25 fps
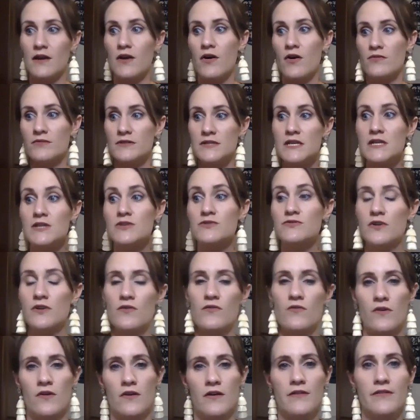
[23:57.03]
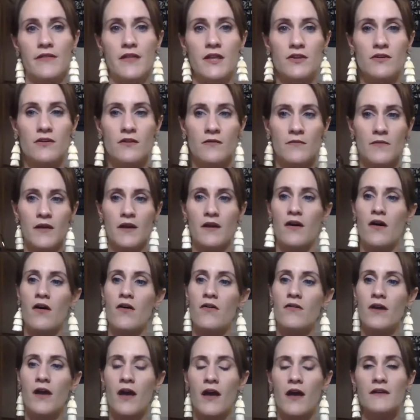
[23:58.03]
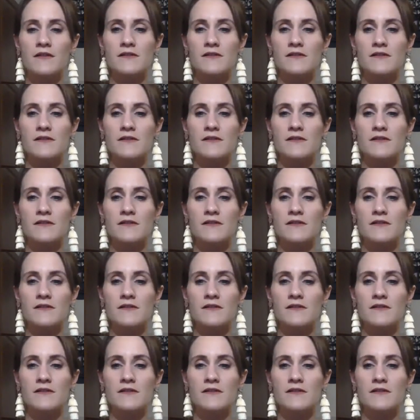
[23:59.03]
Oh, tea tree oil. And then you can be like, okay,